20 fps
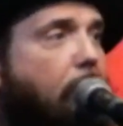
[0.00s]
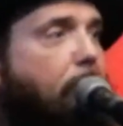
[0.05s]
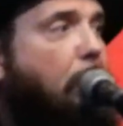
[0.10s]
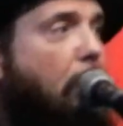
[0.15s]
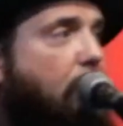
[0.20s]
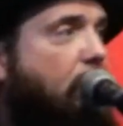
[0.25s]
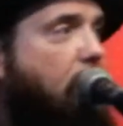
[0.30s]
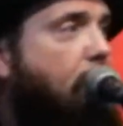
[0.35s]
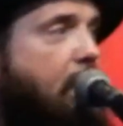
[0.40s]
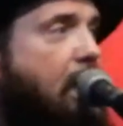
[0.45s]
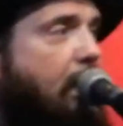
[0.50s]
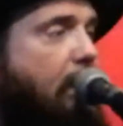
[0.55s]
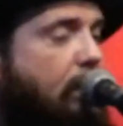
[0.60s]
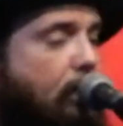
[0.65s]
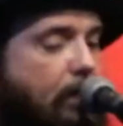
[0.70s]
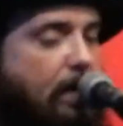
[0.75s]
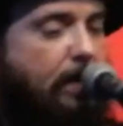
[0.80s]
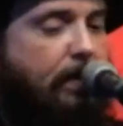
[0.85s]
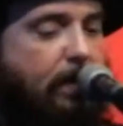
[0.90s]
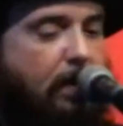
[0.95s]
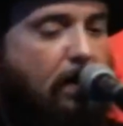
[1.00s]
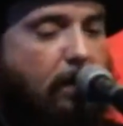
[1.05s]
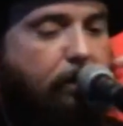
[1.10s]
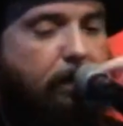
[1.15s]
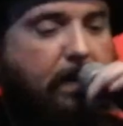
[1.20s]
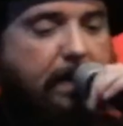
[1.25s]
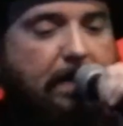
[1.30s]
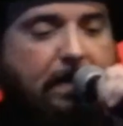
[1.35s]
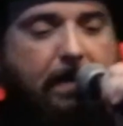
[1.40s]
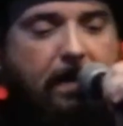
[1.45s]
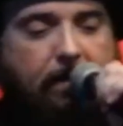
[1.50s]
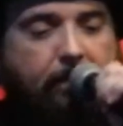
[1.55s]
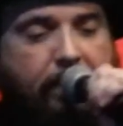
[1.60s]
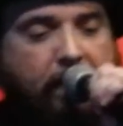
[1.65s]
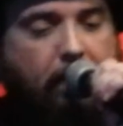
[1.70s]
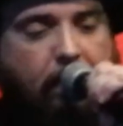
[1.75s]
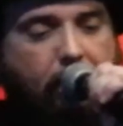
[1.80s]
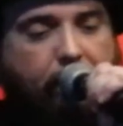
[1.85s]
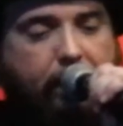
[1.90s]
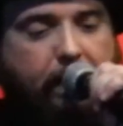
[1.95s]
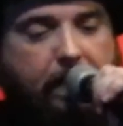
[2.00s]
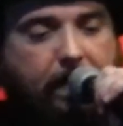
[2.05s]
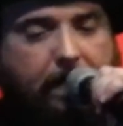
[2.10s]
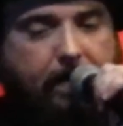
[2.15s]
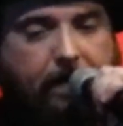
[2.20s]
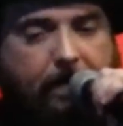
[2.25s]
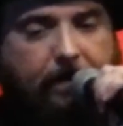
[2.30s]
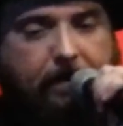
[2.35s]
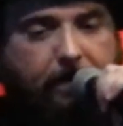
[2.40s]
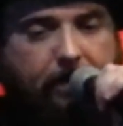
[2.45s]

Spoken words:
with post-traumatic stress, y'all, please let them know that